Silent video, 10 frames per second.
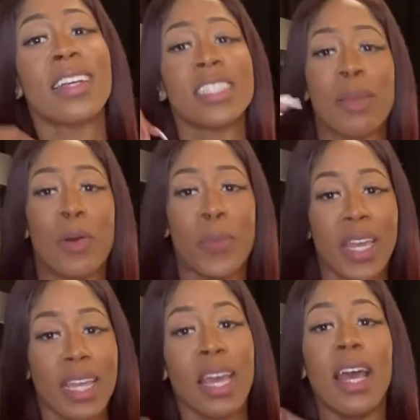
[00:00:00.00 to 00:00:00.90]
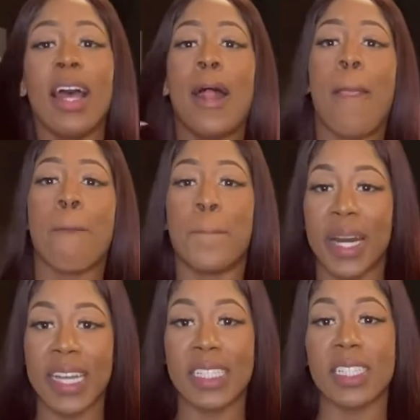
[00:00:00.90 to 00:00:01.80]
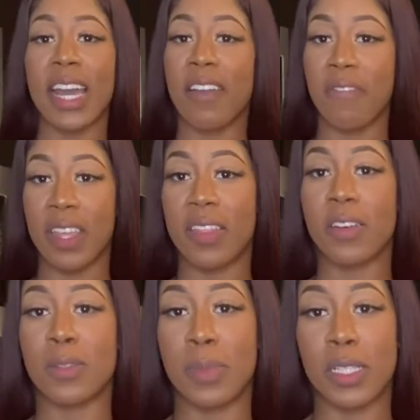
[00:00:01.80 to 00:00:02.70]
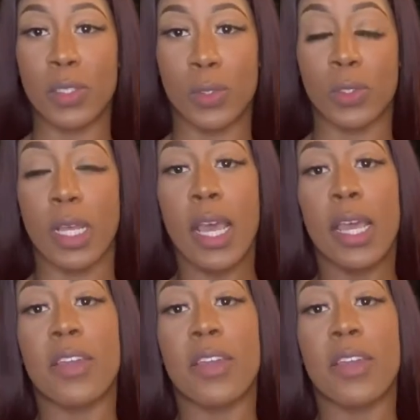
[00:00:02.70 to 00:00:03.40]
Shame on me. But you gotta feed those muscles.